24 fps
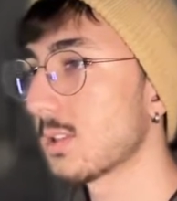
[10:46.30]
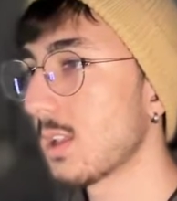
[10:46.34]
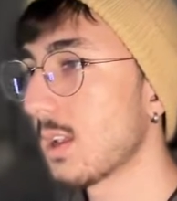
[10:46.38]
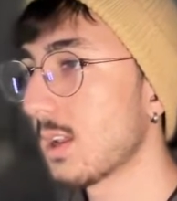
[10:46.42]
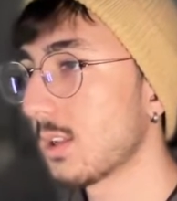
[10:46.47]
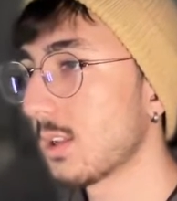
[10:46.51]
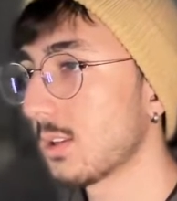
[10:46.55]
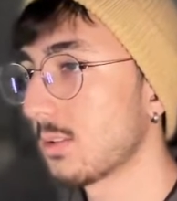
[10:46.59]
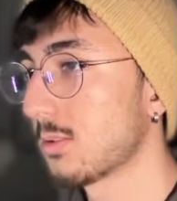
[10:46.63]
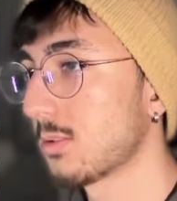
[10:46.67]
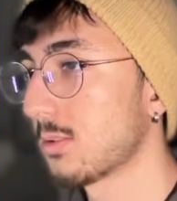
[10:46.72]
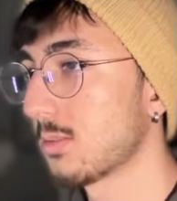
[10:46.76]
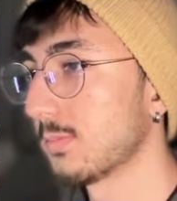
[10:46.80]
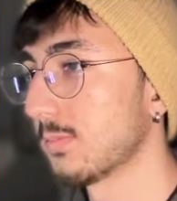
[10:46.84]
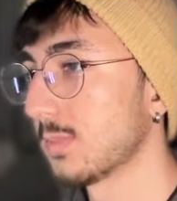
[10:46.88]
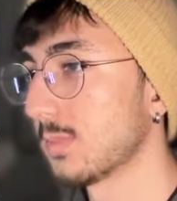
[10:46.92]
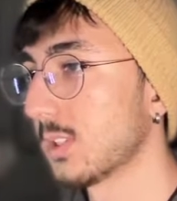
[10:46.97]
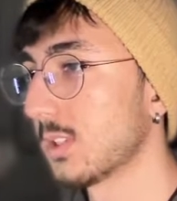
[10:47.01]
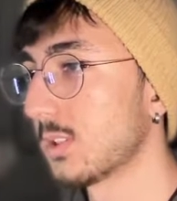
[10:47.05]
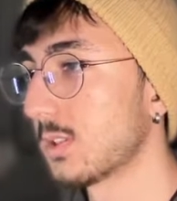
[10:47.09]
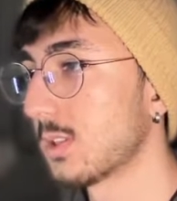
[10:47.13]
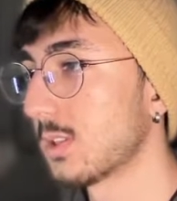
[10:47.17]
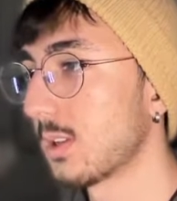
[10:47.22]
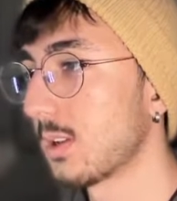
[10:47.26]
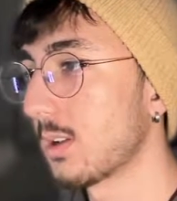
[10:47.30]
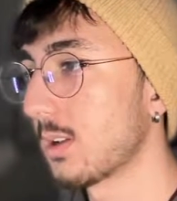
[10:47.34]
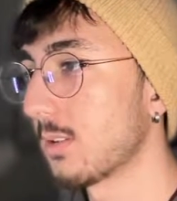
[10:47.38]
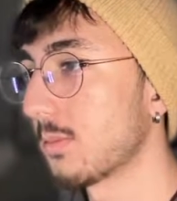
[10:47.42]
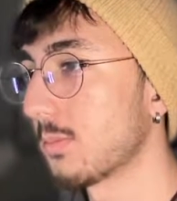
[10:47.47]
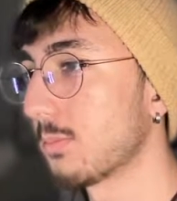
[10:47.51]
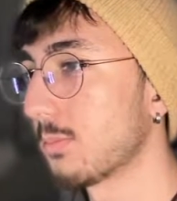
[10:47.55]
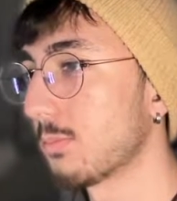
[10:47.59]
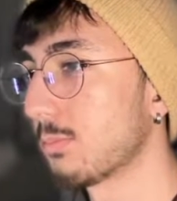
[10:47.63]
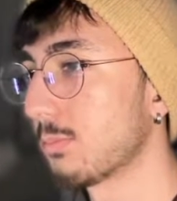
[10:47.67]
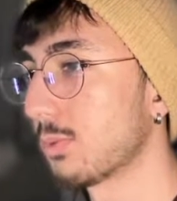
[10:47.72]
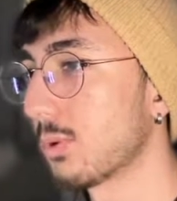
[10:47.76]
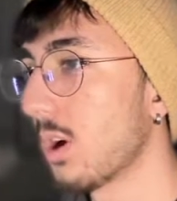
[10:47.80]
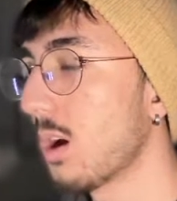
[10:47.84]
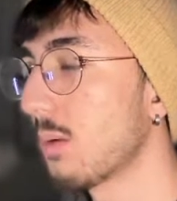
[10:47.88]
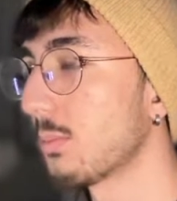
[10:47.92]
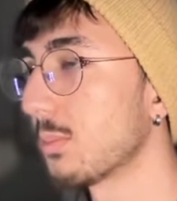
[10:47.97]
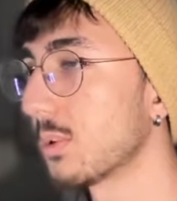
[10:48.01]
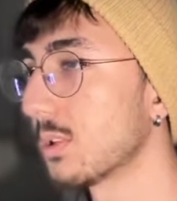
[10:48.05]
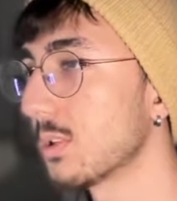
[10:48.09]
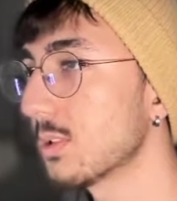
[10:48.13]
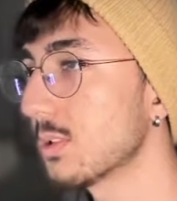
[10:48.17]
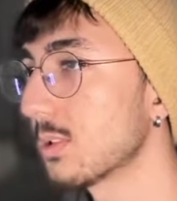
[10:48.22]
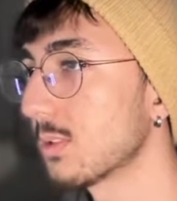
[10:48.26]
that it's a
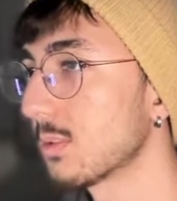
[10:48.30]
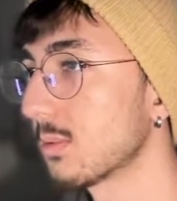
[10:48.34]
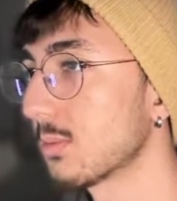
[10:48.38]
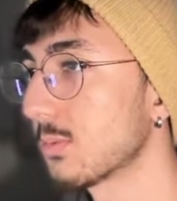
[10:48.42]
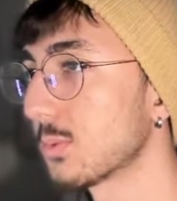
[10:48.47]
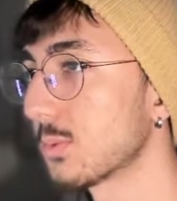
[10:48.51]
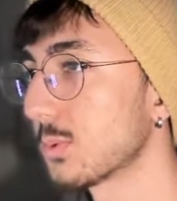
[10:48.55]
promise.